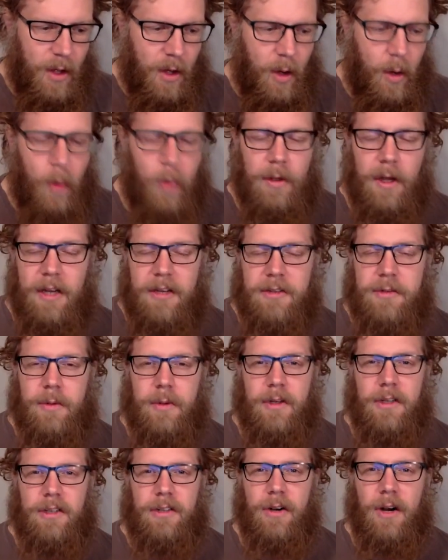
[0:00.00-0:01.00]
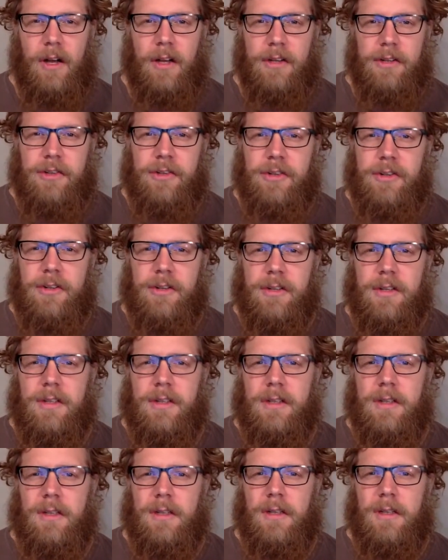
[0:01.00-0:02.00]
hold on to a grudge
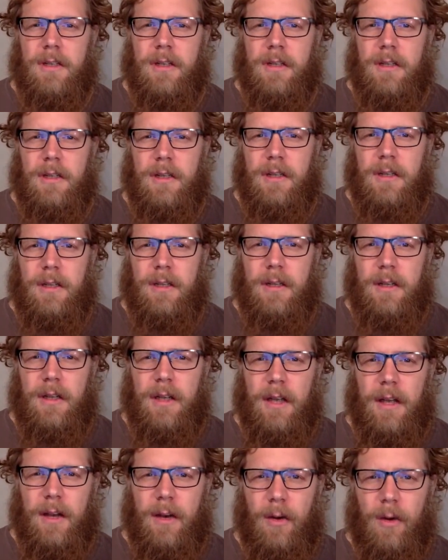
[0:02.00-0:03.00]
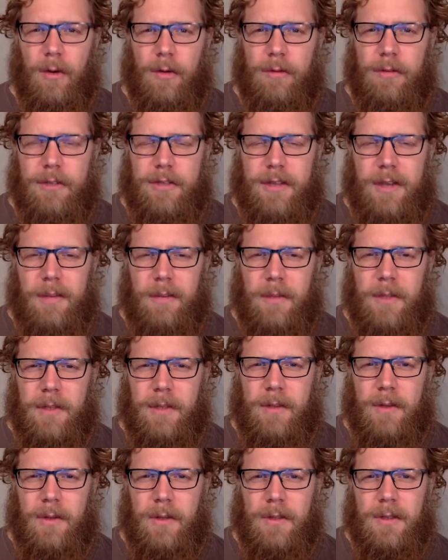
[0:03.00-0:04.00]
and hold
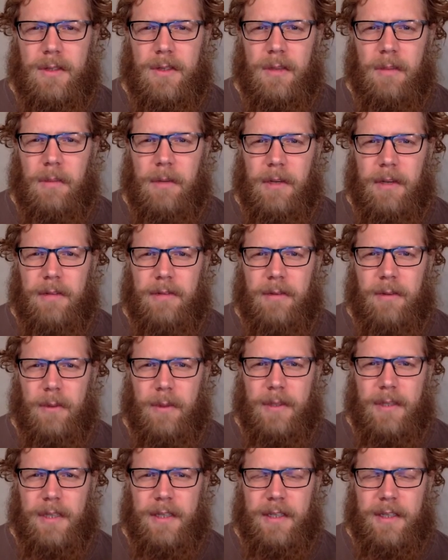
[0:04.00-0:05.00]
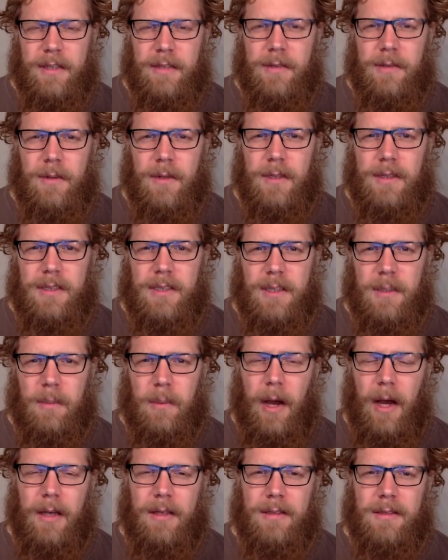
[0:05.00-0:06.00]
resentment towards somebody for what they did to us in the
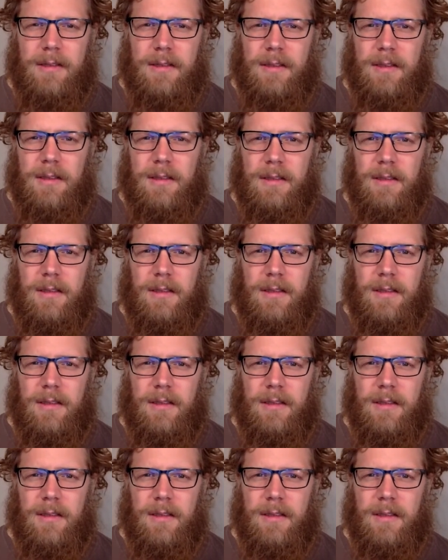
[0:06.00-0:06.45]
past,